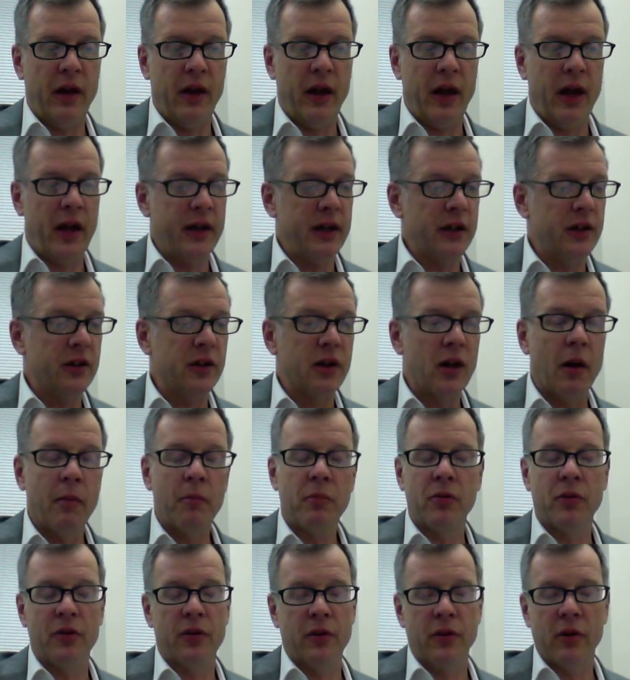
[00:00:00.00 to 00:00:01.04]
any
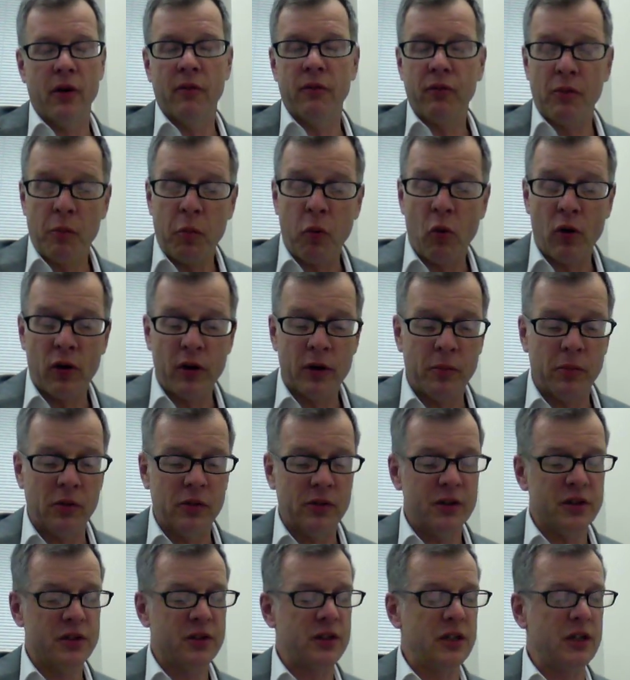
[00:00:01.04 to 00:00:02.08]
number of reportable
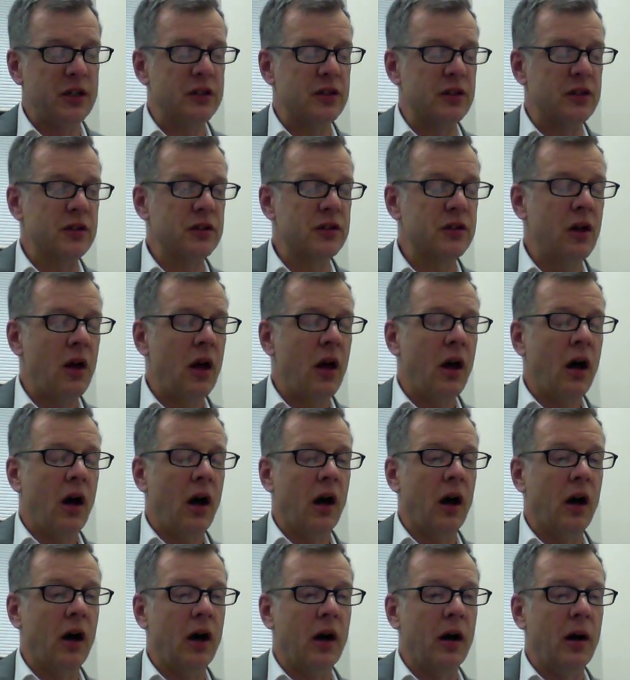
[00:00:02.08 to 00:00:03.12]
diseases,
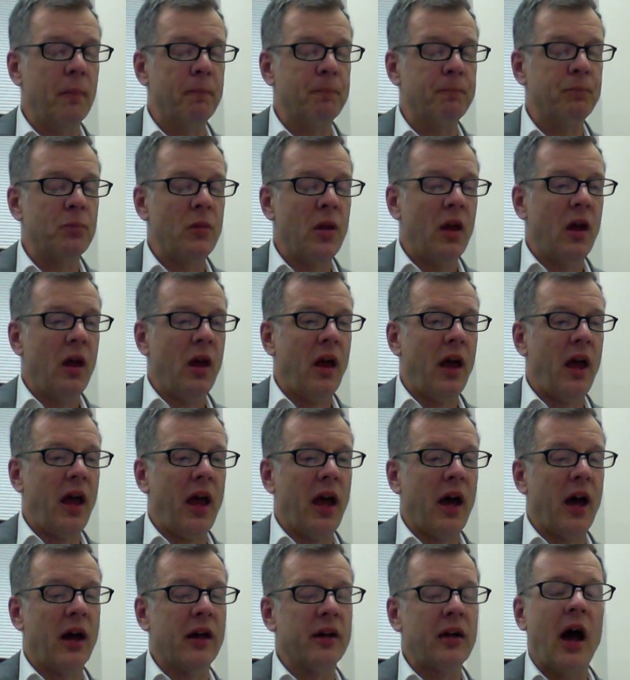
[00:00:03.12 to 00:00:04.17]

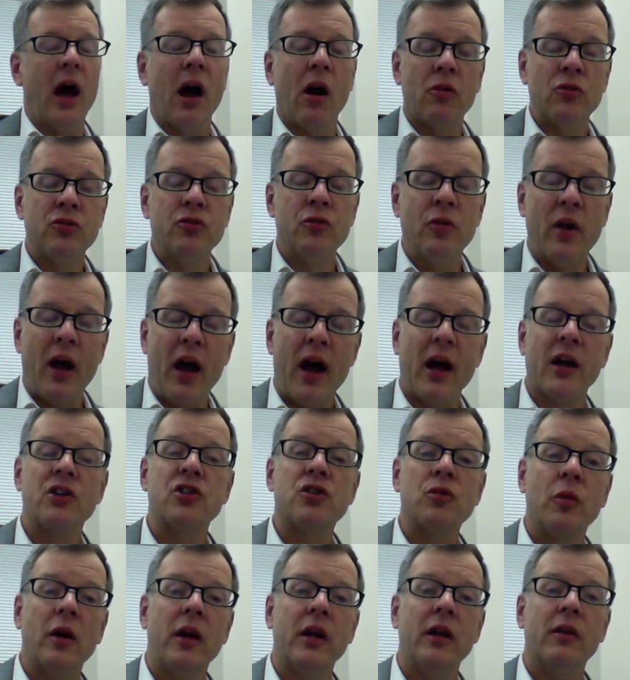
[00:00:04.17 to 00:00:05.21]
and how to
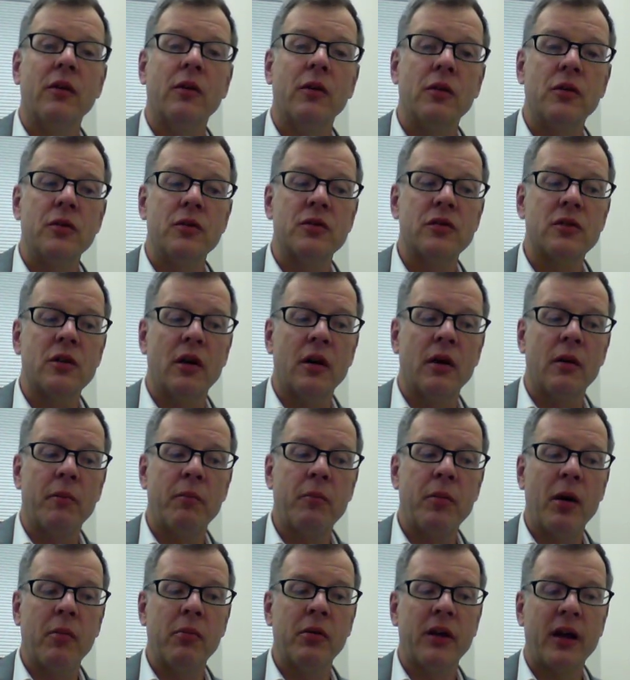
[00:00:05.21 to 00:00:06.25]
actuate those
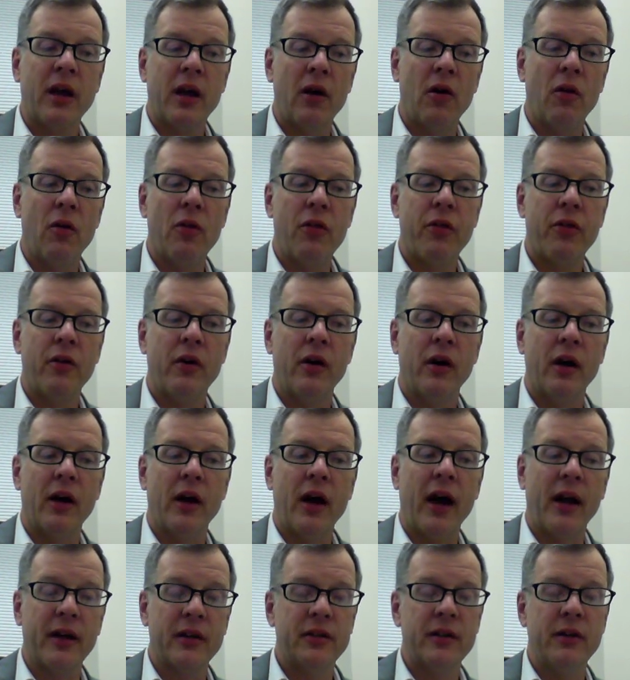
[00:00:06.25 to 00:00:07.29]
public health
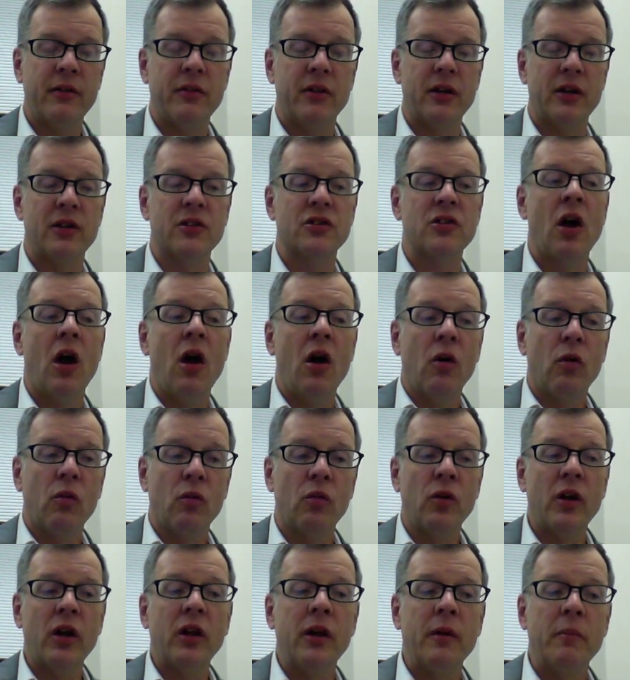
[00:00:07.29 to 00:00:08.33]
activities.
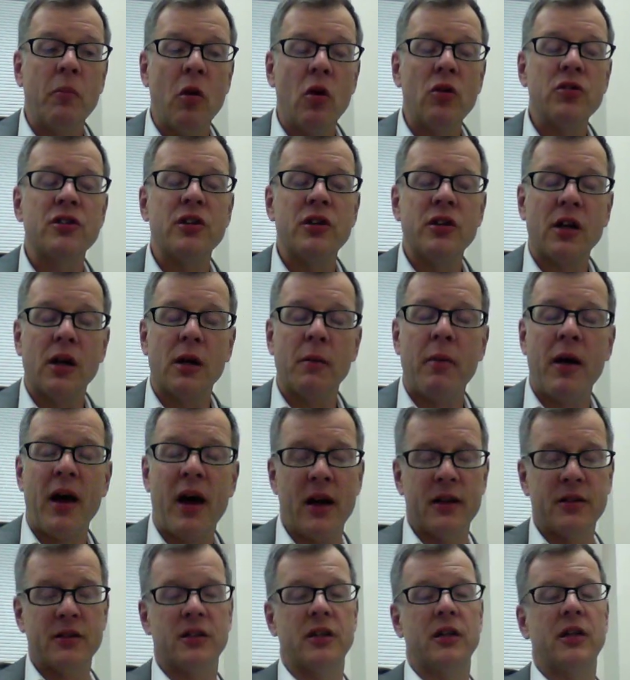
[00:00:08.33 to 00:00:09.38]
Really, most of the
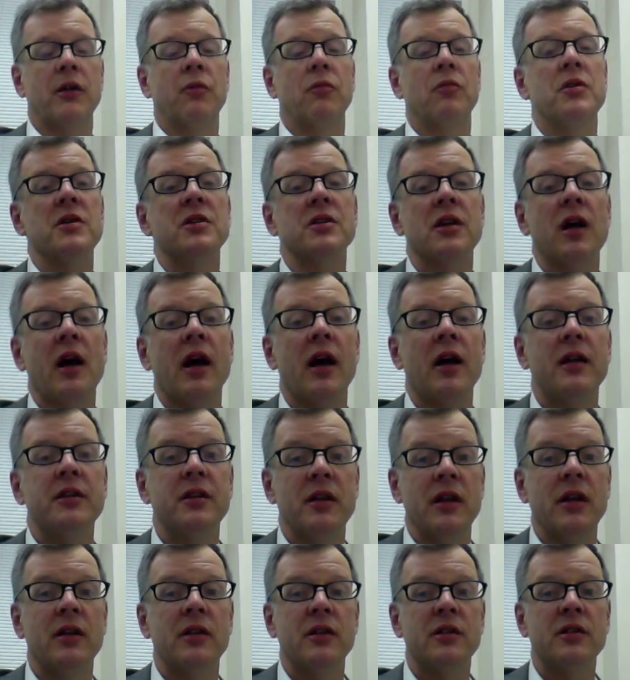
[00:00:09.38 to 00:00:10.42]
capacity resides
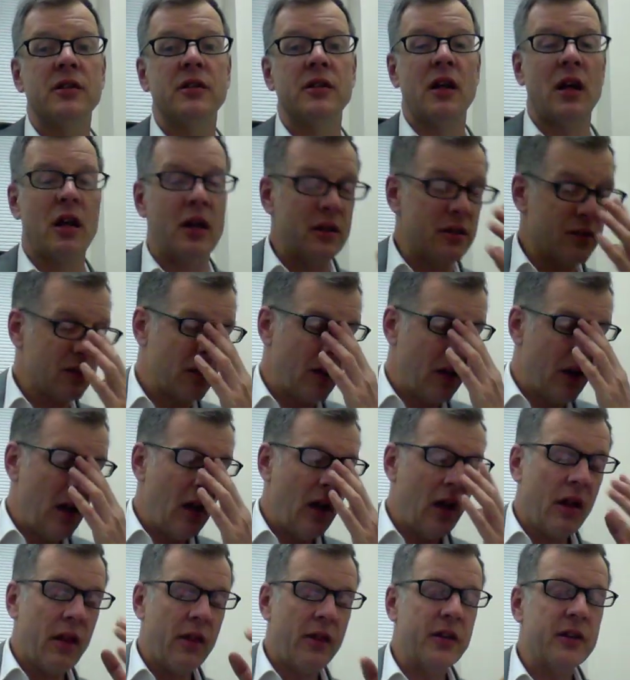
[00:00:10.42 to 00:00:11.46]
in the states.
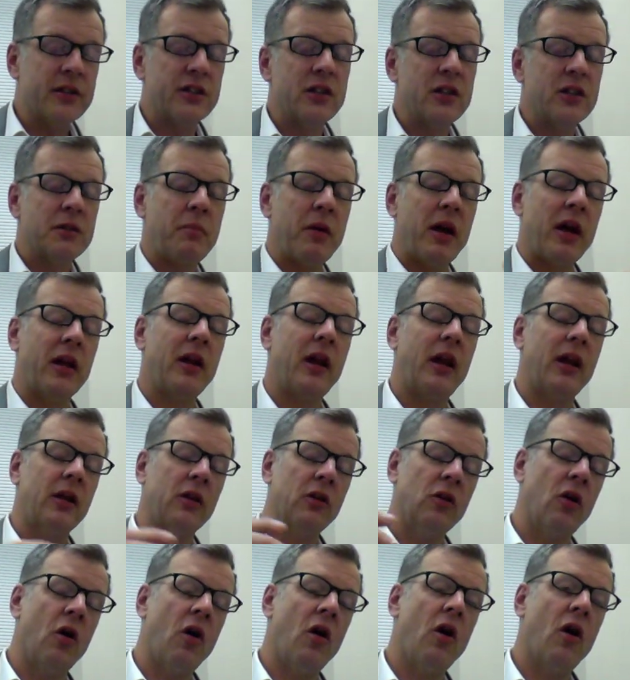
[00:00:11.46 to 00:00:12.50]
This has been a
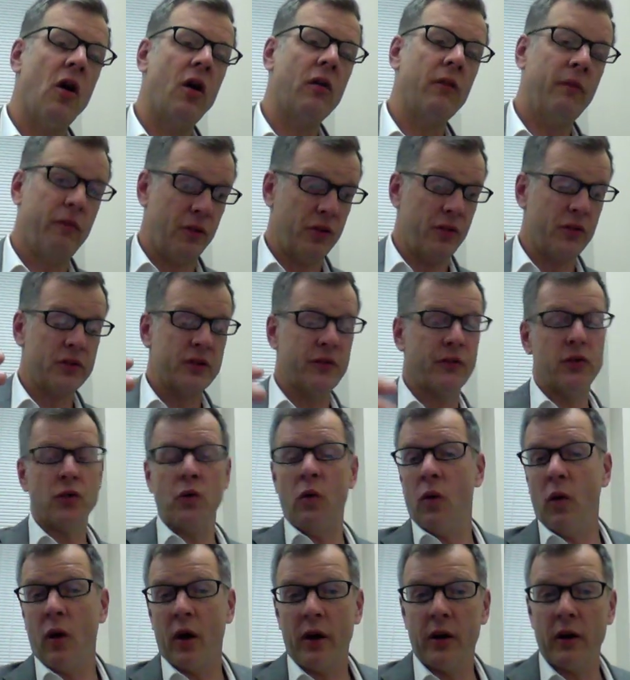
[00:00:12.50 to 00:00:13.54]
long, for those of you
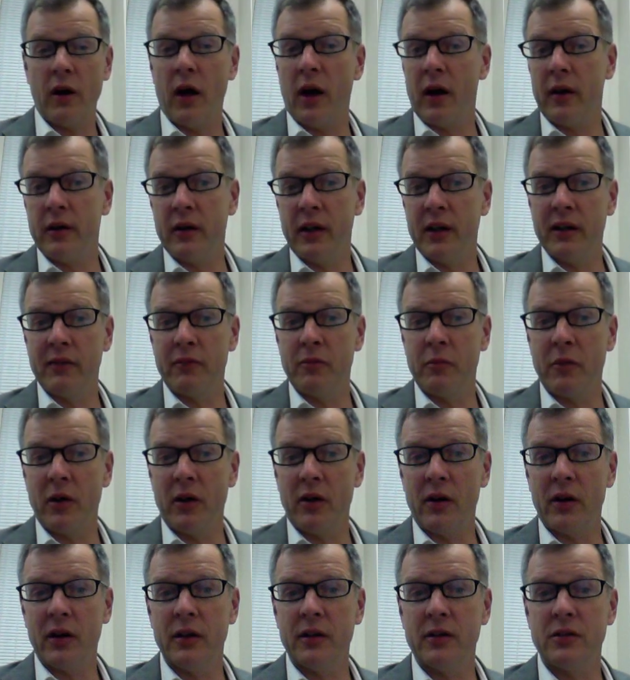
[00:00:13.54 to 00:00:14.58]
who are not Native
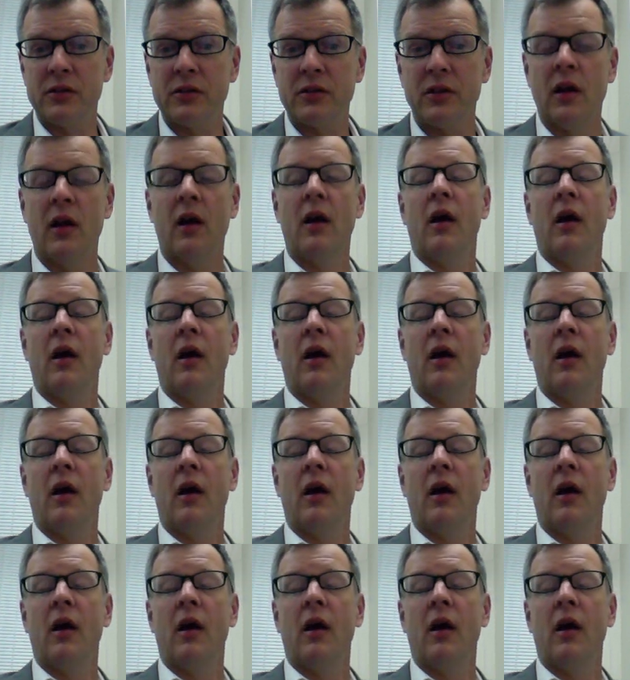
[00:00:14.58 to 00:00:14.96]
Americans,